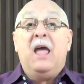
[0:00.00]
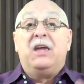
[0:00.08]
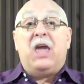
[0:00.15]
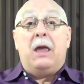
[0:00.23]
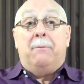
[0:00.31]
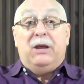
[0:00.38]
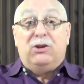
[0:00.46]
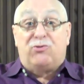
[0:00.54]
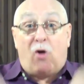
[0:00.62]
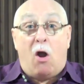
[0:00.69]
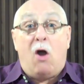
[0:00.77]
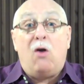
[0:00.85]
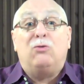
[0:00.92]
can be
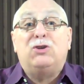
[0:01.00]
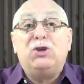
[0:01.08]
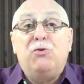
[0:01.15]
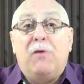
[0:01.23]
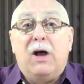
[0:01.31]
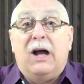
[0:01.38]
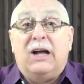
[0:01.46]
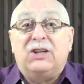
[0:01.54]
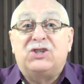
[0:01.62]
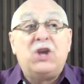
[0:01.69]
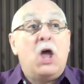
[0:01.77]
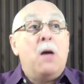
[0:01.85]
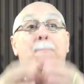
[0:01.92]
drawn to
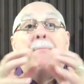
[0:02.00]
us